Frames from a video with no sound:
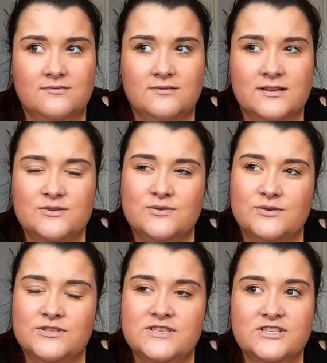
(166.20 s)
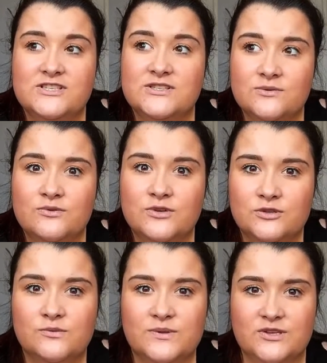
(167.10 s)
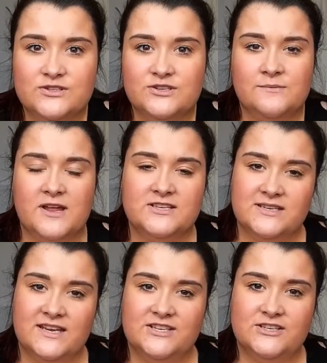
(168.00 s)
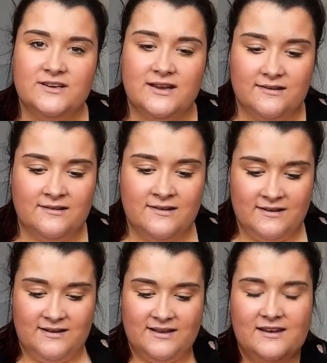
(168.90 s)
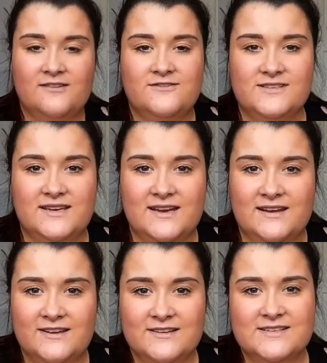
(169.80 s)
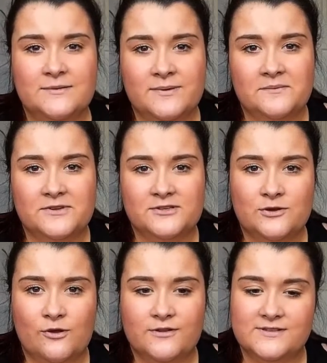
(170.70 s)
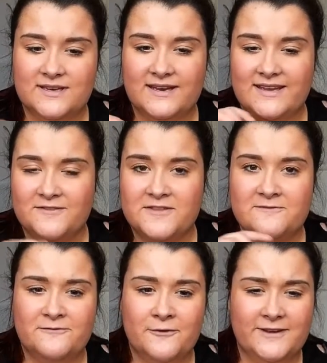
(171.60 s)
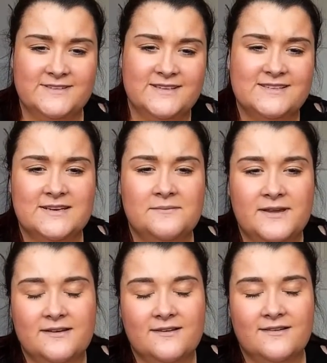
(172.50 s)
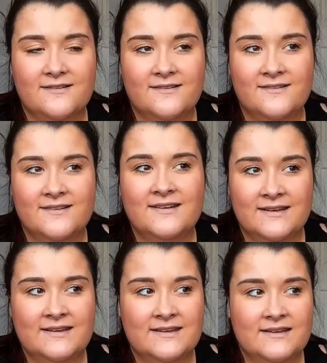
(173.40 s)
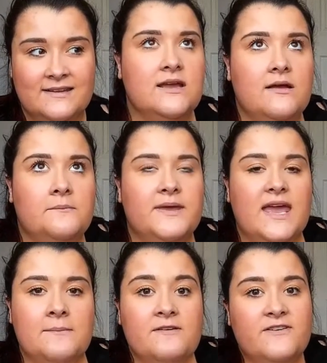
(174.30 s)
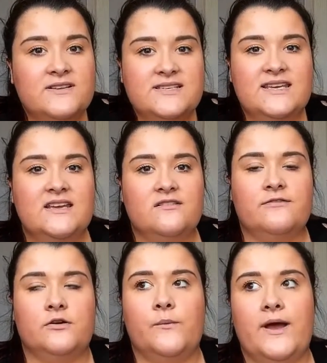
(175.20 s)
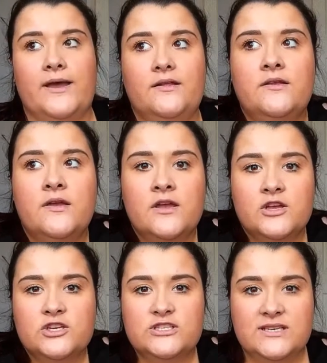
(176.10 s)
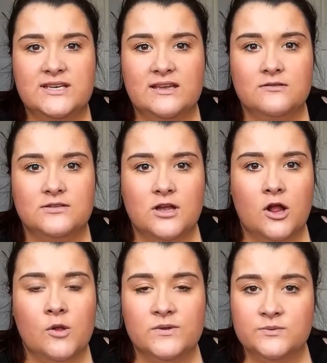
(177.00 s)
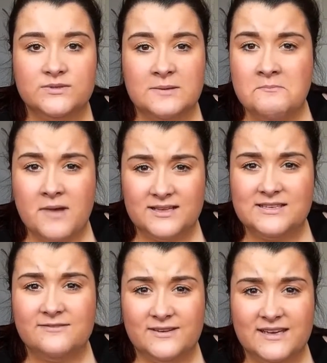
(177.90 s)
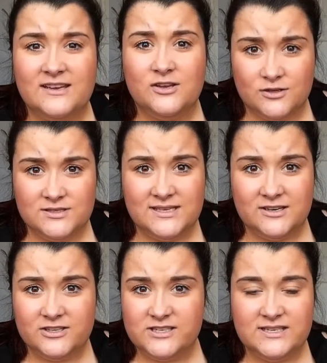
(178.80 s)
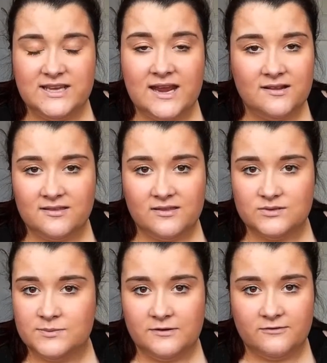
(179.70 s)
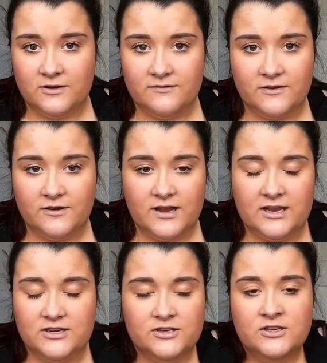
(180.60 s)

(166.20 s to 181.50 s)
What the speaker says: I don't know, she's just so good with using her imagination, and like I love seeing it, and you can see her playing with her dolls and like giving them voices, and I'm like, ugh. It became a fussy eater for a while. She always was a massively good eater. She'd eat anything that was put in front of her, and